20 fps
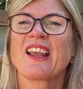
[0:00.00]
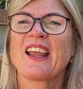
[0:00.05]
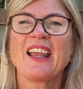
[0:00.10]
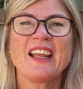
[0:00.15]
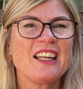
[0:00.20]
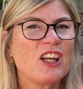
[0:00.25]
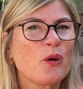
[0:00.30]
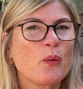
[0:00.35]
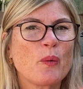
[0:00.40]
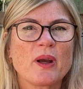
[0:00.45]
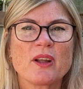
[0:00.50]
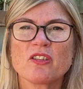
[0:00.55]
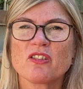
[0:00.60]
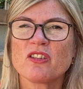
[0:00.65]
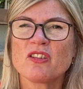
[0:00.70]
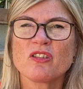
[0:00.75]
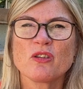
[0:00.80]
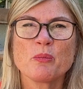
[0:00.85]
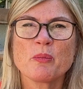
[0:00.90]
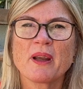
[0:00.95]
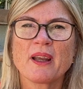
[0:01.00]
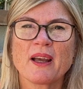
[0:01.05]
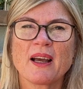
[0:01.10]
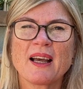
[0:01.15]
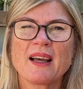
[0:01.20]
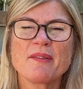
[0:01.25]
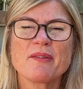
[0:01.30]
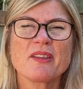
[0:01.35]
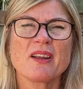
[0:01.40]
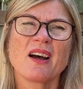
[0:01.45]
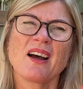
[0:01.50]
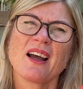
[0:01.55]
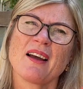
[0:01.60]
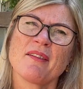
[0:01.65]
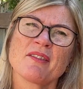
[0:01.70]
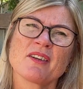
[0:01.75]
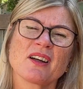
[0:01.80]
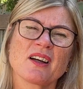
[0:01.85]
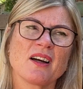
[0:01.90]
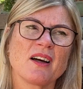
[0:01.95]
any questions you may have that I
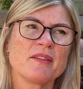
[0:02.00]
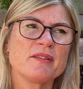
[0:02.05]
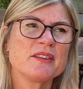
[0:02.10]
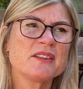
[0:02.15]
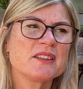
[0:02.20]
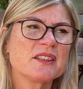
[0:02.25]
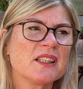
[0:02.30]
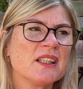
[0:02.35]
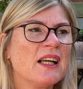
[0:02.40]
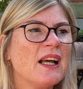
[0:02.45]
haven't covered.